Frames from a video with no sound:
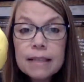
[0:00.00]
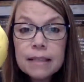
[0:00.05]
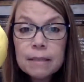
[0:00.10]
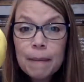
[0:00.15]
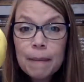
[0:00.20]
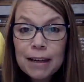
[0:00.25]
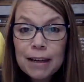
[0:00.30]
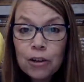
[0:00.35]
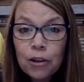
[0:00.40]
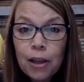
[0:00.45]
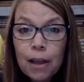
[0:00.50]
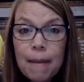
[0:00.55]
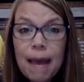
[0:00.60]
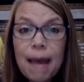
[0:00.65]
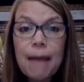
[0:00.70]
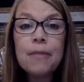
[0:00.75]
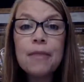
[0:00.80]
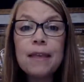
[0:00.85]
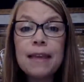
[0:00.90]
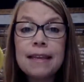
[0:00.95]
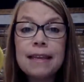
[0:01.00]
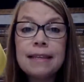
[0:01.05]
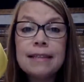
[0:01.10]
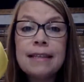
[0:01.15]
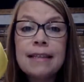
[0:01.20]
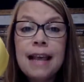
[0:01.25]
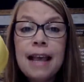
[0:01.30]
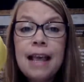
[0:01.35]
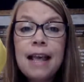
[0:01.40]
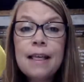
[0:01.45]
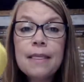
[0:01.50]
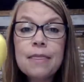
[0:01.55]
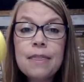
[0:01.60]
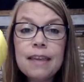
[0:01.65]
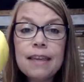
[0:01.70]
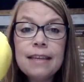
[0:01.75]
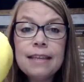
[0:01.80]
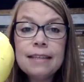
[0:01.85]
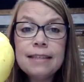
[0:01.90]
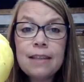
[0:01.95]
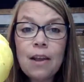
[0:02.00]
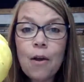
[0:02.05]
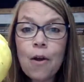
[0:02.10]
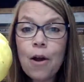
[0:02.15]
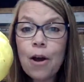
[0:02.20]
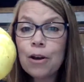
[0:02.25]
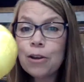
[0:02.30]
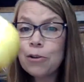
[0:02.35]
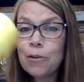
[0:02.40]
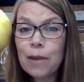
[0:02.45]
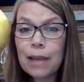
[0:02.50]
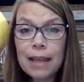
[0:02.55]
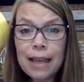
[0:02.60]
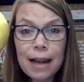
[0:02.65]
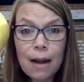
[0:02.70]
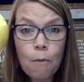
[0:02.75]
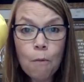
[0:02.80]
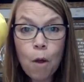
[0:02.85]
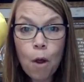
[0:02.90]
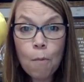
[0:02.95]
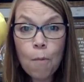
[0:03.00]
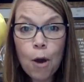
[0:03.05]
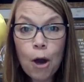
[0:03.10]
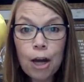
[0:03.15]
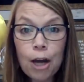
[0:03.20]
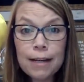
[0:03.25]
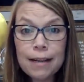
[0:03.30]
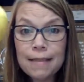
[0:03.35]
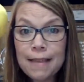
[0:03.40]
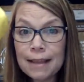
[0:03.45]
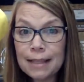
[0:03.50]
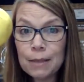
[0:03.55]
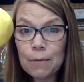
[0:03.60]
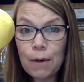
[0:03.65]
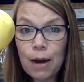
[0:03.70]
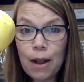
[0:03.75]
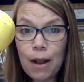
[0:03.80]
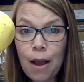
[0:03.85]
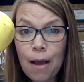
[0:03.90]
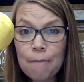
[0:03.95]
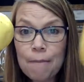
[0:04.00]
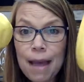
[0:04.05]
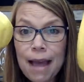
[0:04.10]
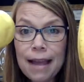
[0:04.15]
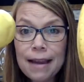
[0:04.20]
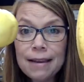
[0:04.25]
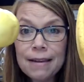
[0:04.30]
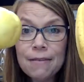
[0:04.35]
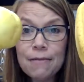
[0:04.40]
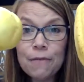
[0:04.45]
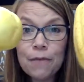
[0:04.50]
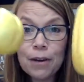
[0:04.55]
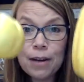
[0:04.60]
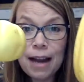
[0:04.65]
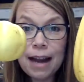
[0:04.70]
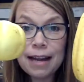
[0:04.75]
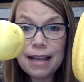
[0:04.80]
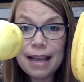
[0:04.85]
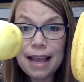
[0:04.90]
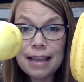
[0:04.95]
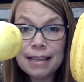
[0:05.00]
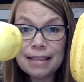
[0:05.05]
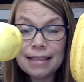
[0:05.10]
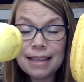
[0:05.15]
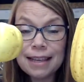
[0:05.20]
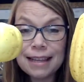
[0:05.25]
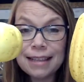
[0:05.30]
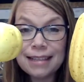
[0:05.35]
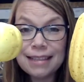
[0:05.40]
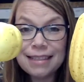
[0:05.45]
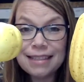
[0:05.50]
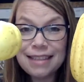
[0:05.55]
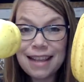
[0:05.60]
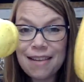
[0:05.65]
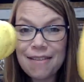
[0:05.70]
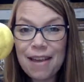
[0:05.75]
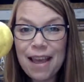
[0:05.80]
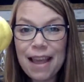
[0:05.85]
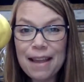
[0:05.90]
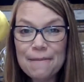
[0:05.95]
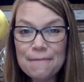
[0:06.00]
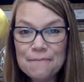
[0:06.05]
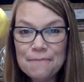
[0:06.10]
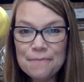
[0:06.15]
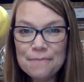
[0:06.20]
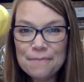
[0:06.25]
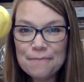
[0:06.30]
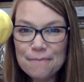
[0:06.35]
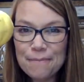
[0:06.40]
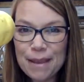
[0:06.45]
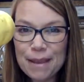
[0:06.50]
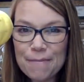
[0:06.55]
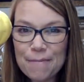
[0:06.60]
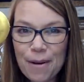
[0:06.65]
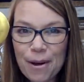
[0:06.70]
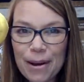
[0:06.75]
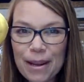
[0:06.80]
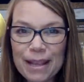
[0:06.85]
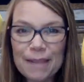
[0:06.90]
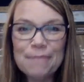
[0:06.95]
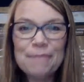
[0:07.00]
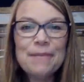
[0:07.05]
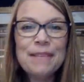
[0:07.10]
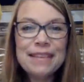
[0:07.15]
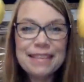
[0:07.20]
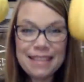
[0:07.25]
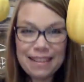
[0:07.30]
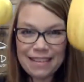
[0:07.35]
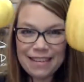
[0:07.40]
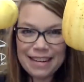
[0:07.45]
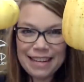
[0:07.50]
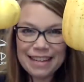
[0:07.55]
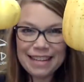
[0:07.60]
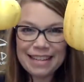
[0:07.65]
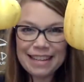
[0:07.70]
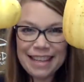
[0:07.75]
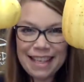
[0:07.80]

special about these. These are, you can get at Walmart. That's where I got mine for 98 cents, okay? Big bargain. So you need